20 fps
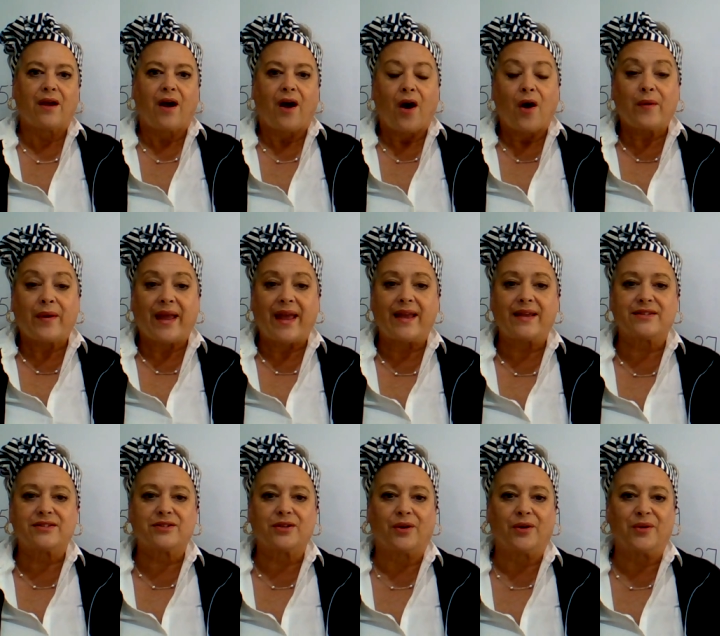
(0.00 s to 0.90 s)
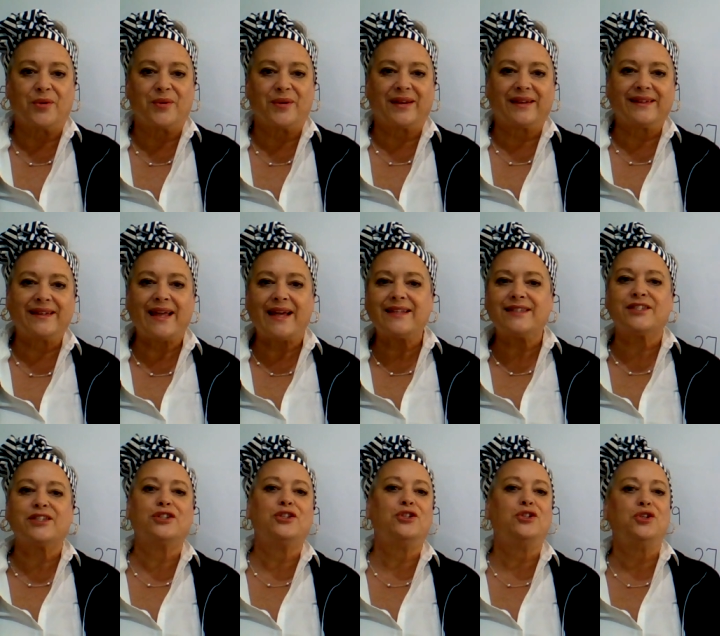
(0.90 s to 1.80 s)
Okay, so
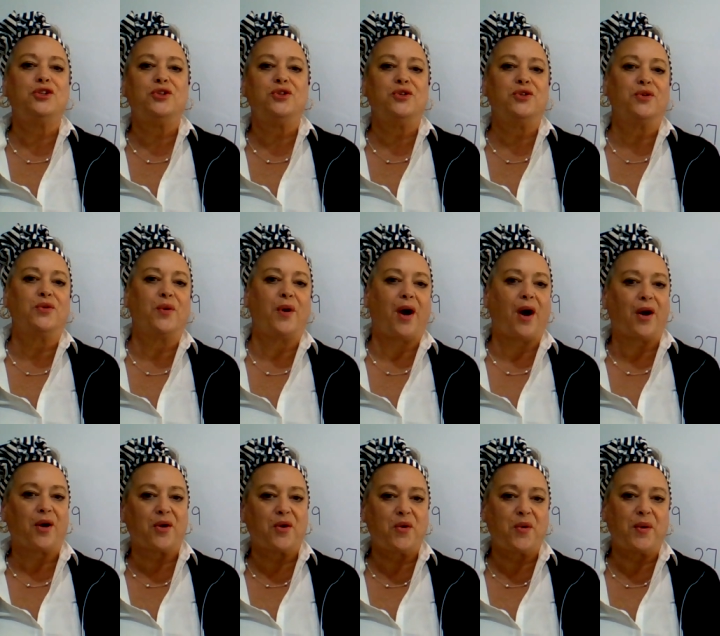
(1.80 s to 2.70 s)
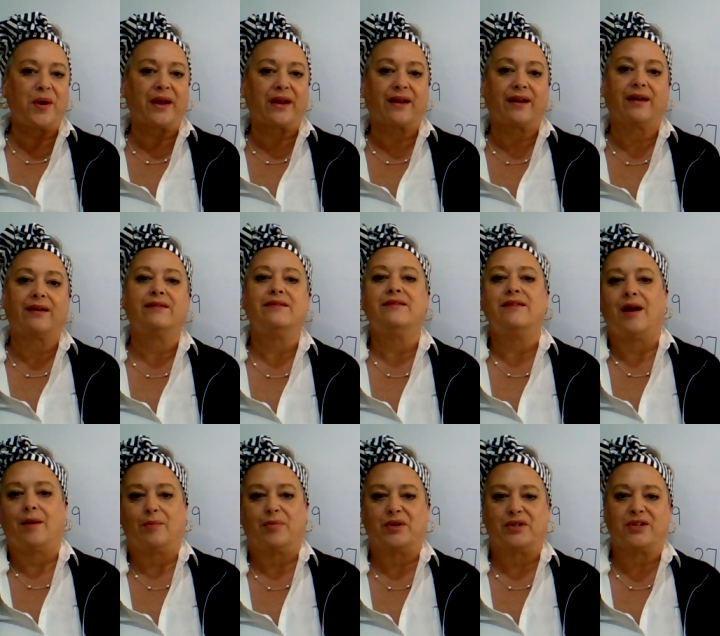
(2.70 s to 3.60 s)
let's do a quick
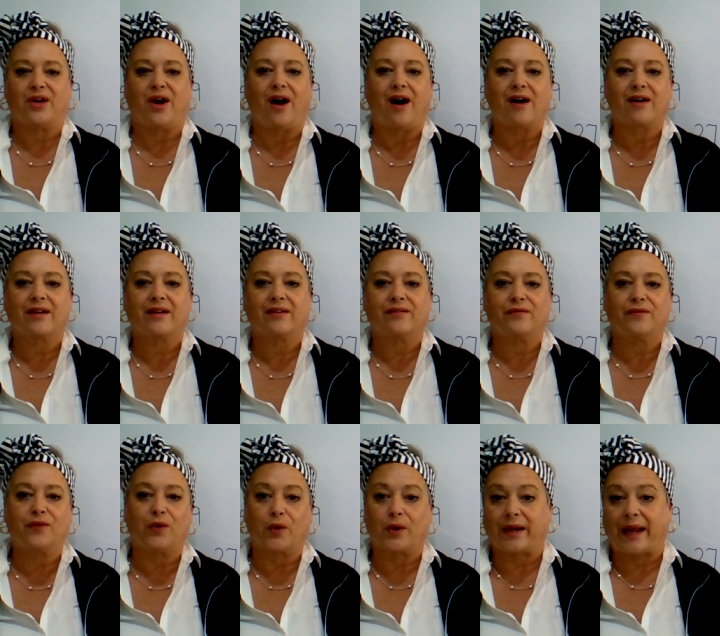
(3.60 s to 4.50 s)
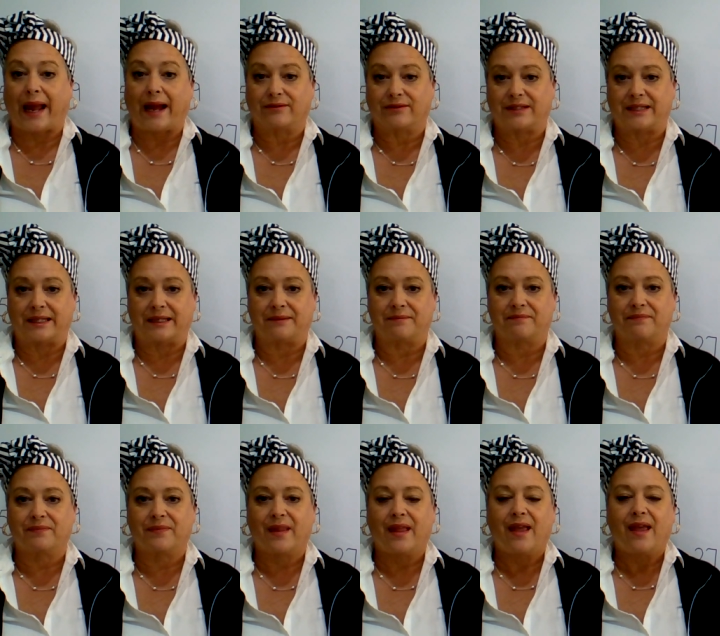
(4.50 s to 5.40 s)
number talk for counting.
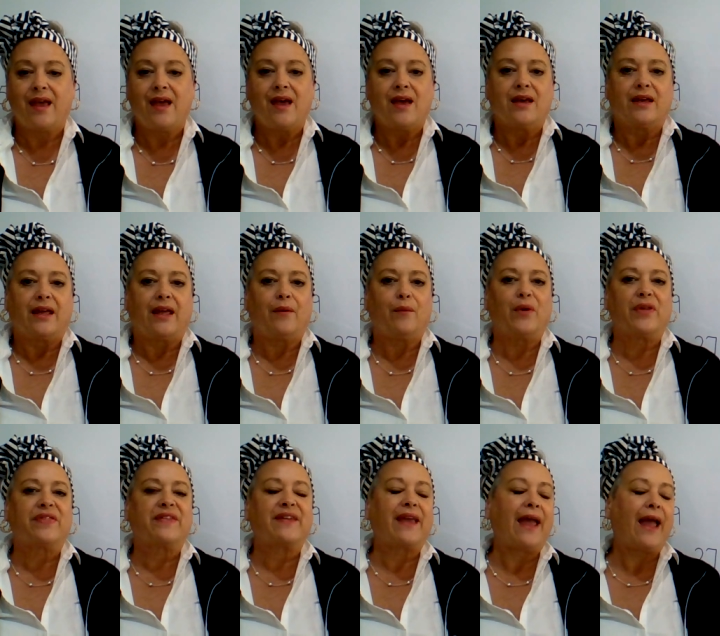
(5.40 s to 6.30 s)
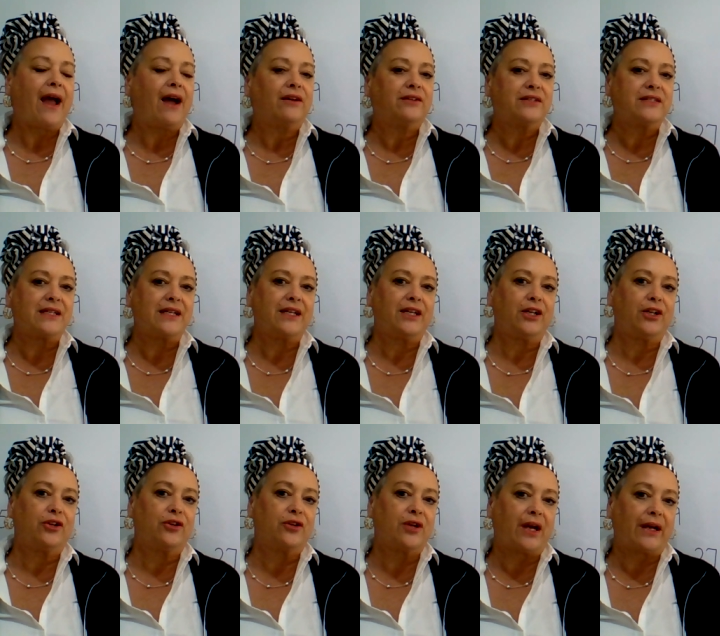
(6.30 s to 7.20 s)
With counting,
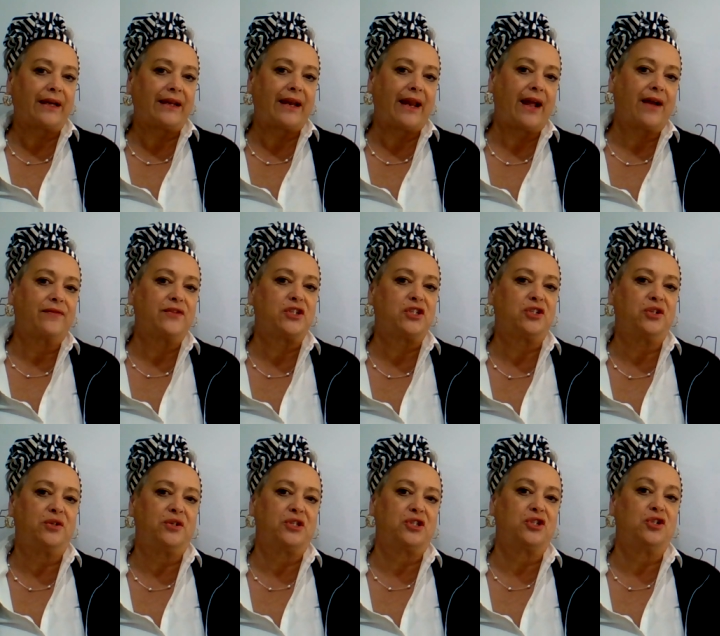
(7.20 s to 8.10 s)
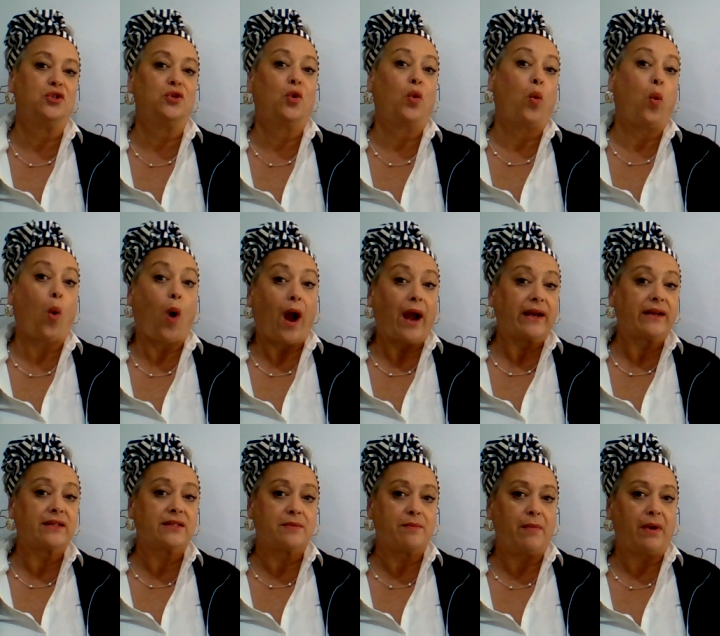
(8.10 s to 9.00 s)
you're not going to have the students do quite
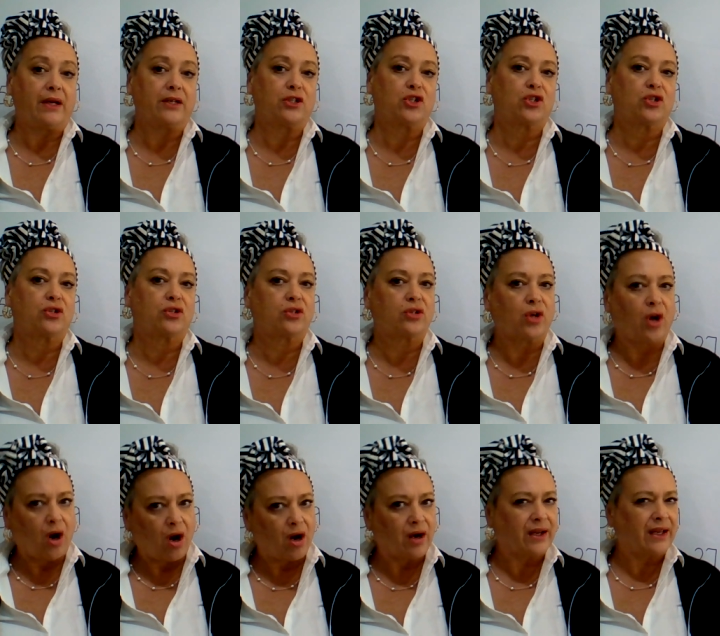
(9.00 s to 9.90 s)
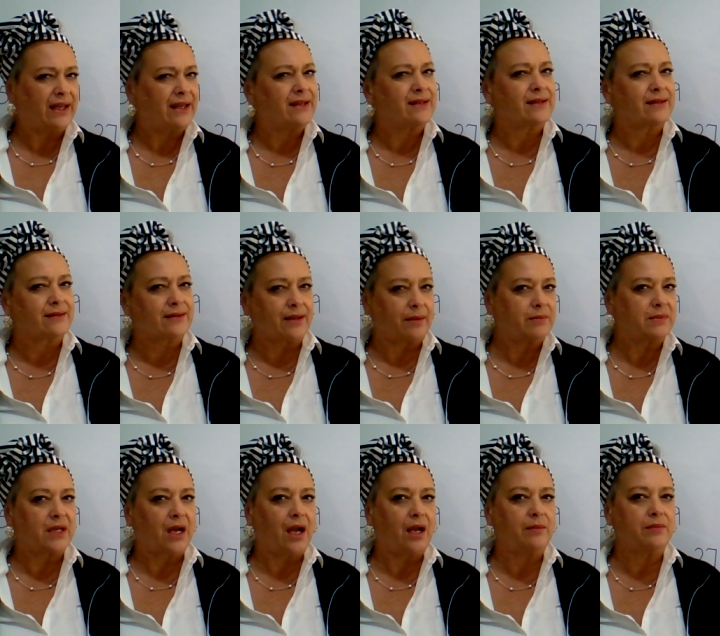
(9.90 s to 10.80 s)
as much talking
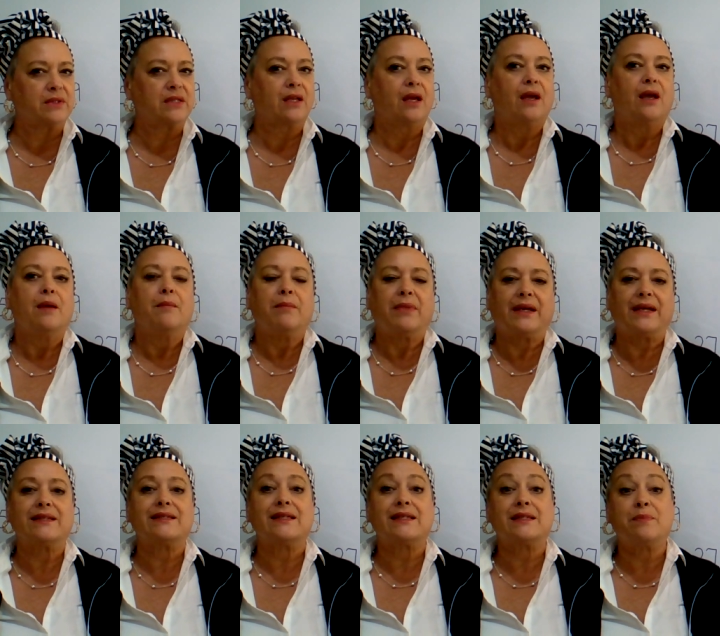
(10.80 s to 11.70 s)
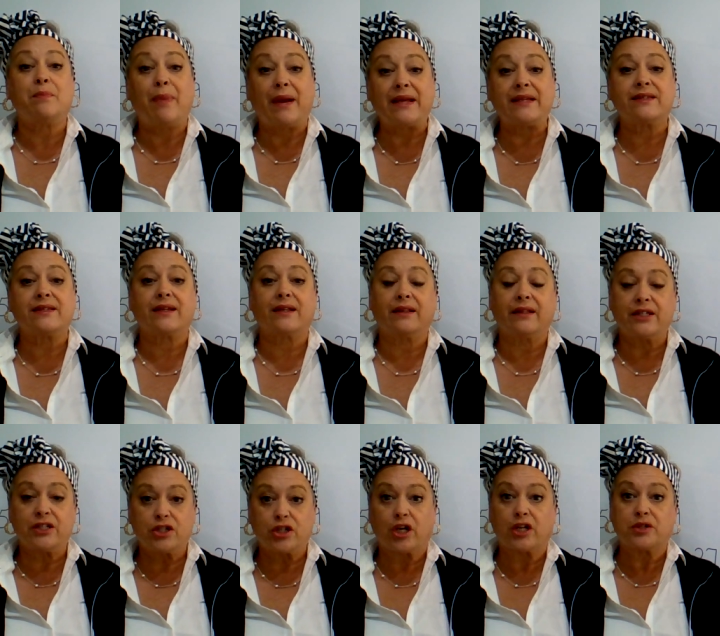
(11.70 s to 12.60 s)
sometimes because it's
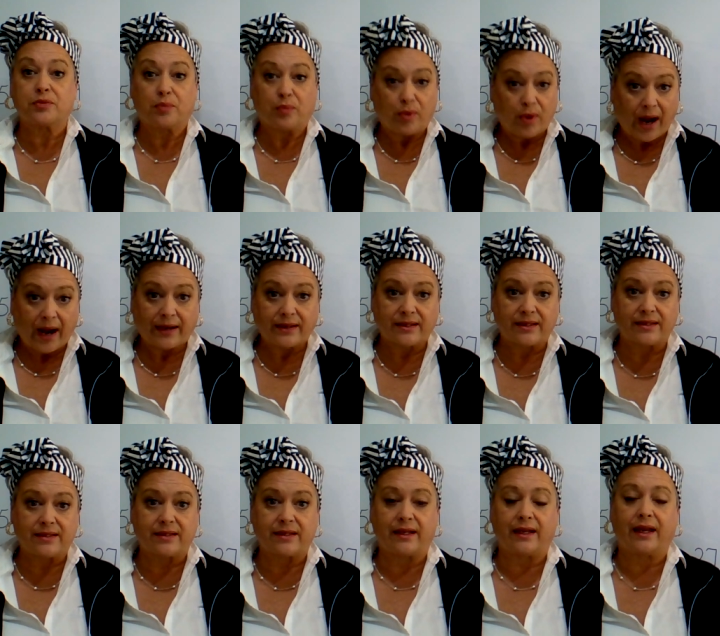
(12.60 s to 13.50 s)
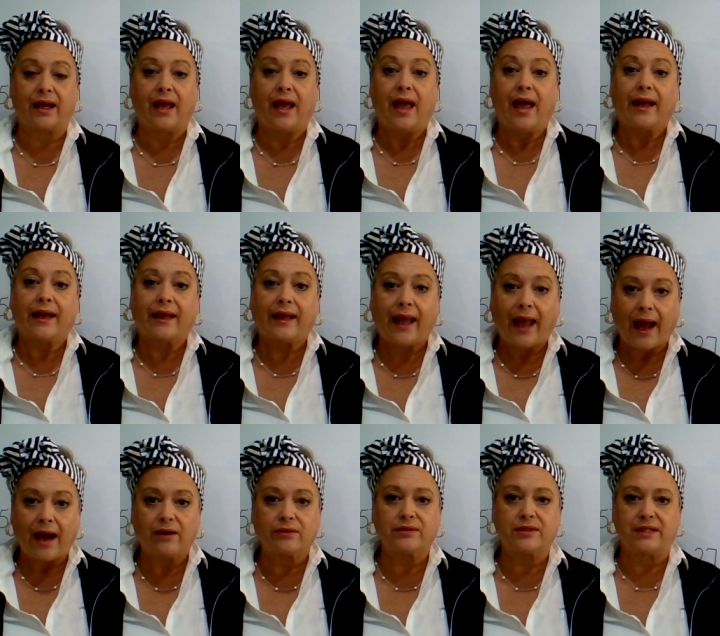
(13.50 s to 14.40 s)
basically just practicing
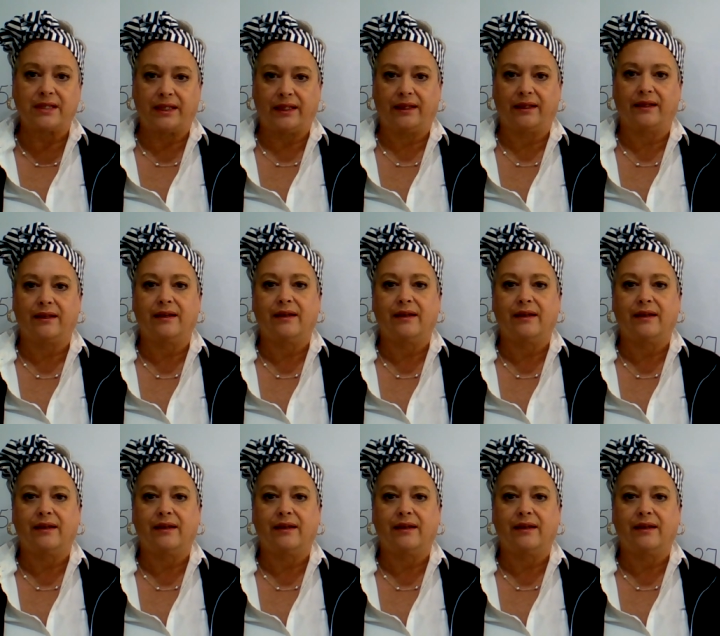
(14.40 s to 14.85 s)
counting.